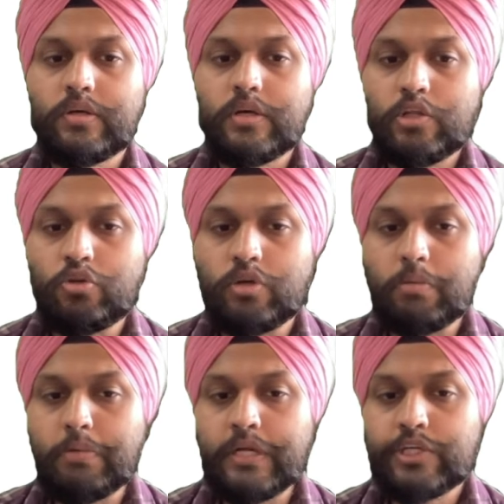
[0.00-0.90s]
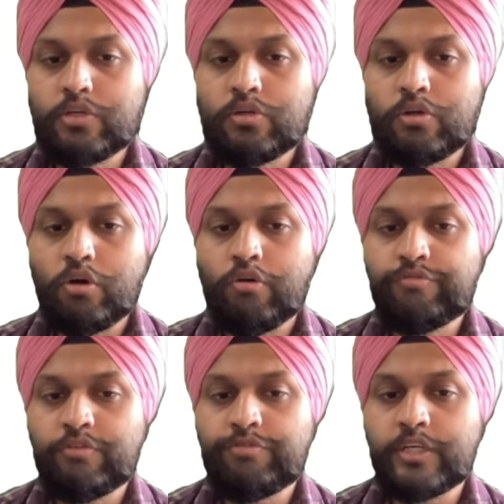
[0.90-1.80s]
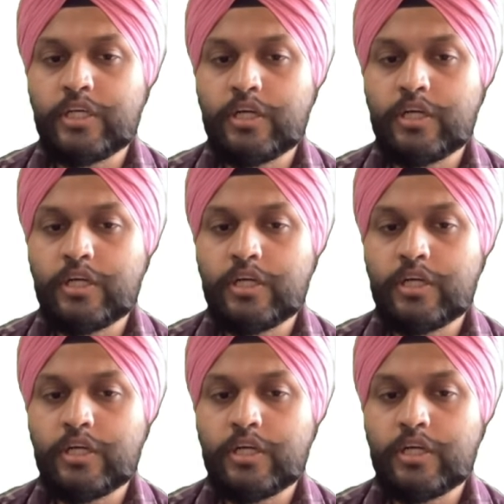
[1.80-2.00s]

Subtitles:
So depletion of the fishing